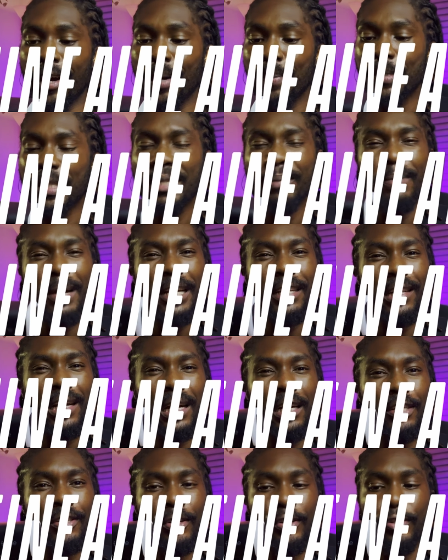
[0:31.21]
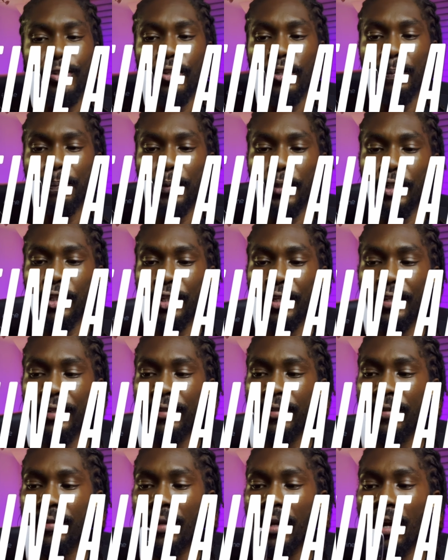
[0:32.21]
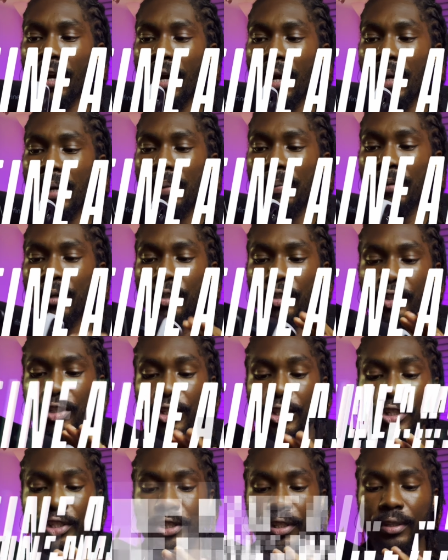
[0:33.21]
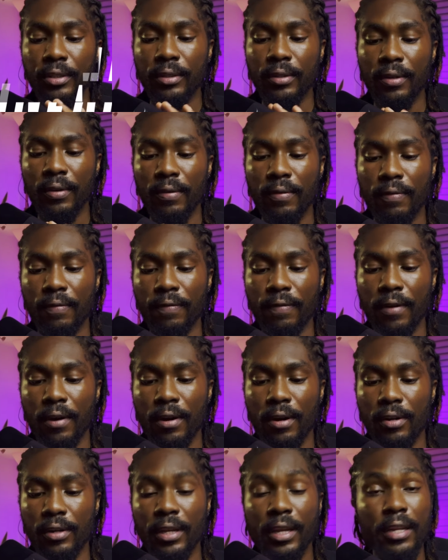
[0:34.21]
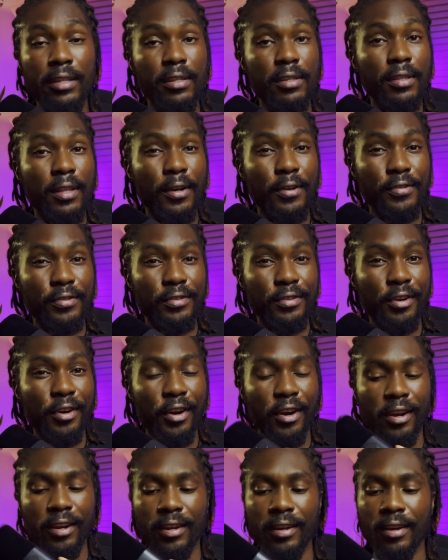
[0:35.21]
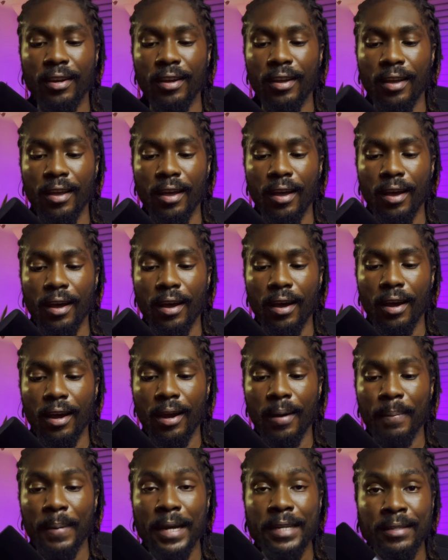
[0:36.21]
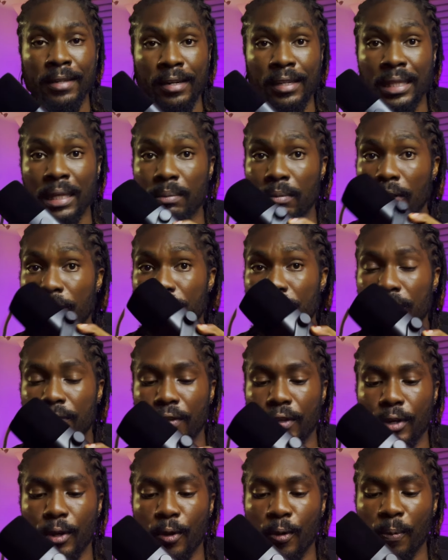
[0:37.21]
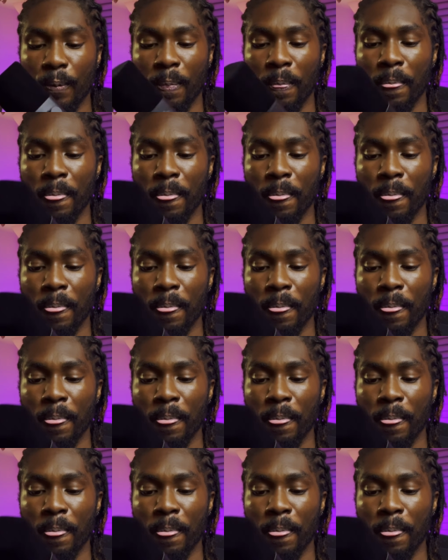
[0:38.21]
It's a mic that I recently just purchased on GG for around 80,000 naira as at the time of this video.